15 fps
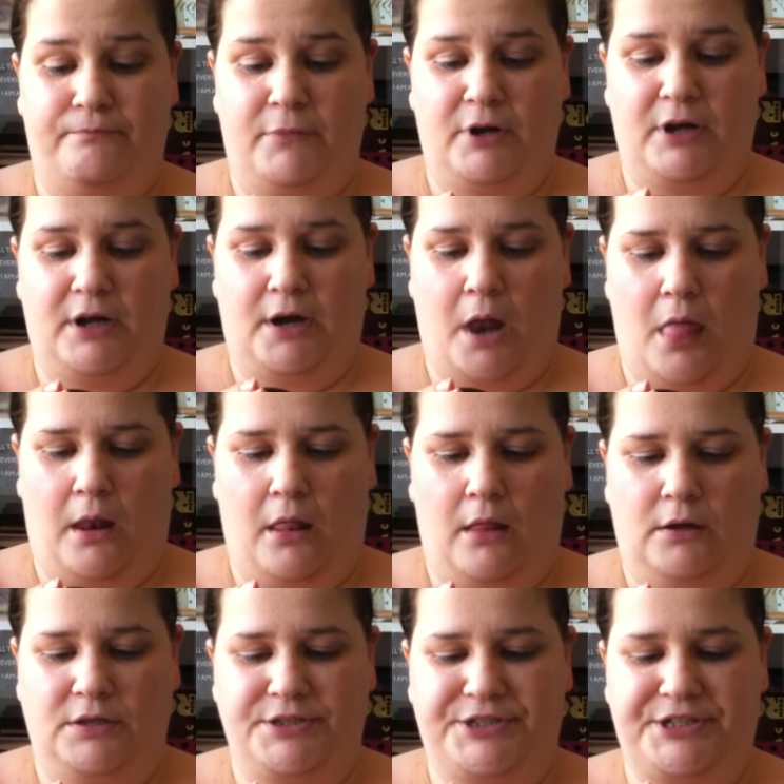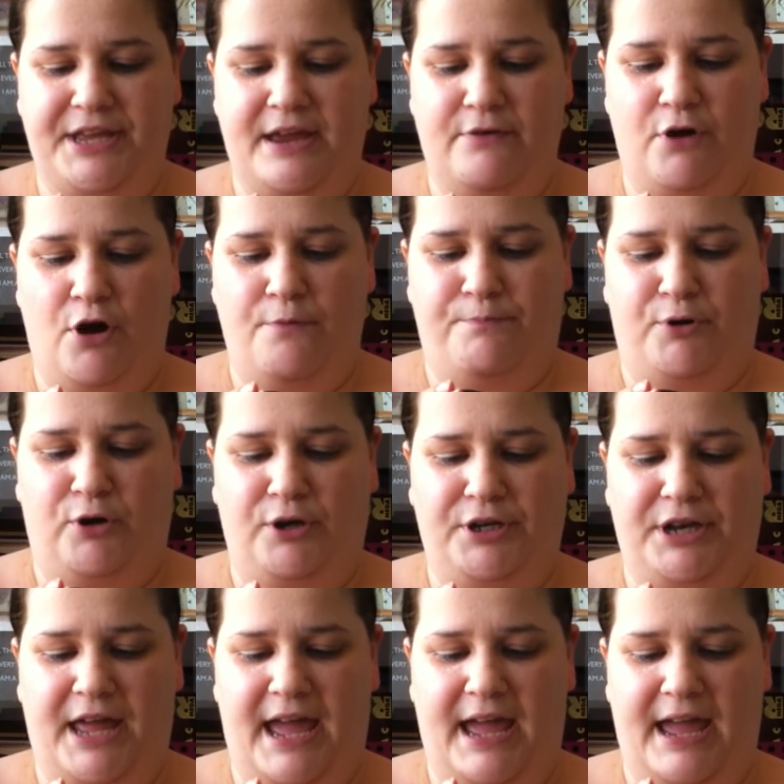
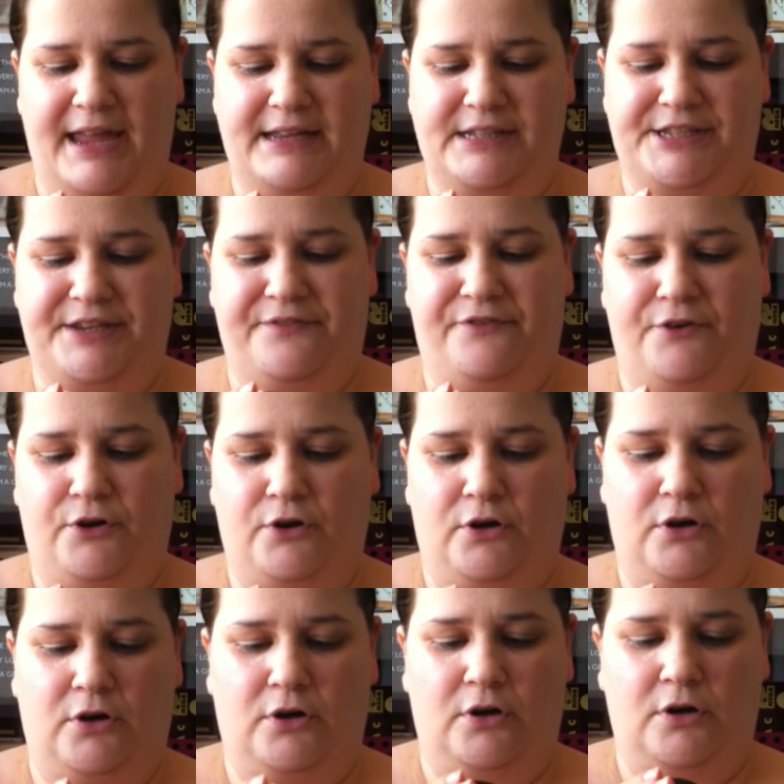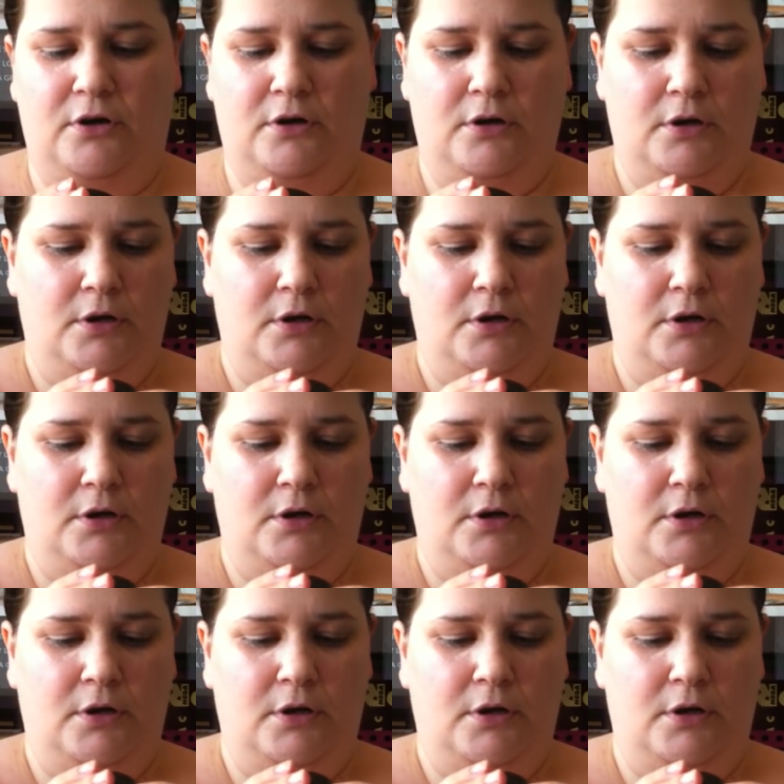0.84.